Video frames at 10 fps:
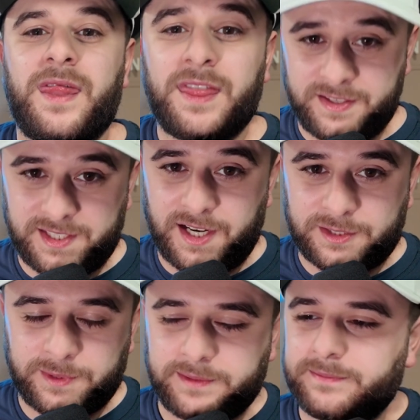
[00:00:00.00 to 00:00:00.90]
the
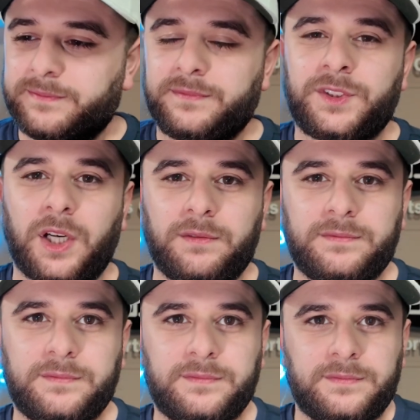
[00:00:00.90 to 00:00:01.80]
Seahawks win. So
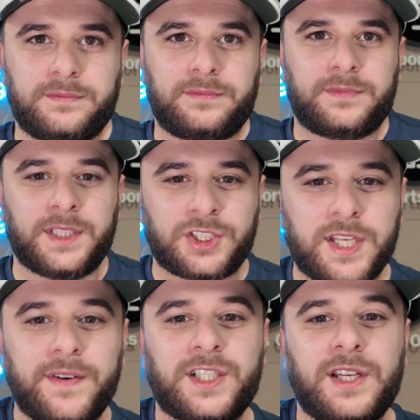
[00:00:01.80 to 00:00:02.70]
let's
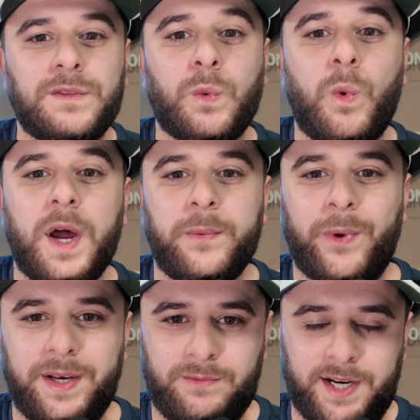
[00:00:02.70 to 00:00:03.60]
give ourselves one
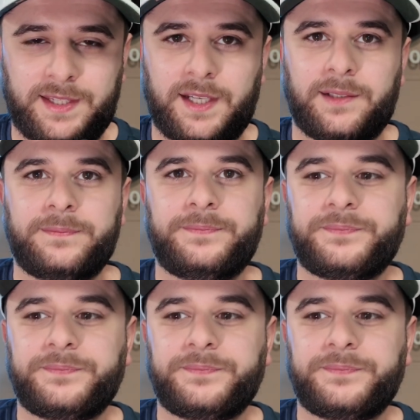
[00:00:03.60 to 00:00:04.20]
win right there.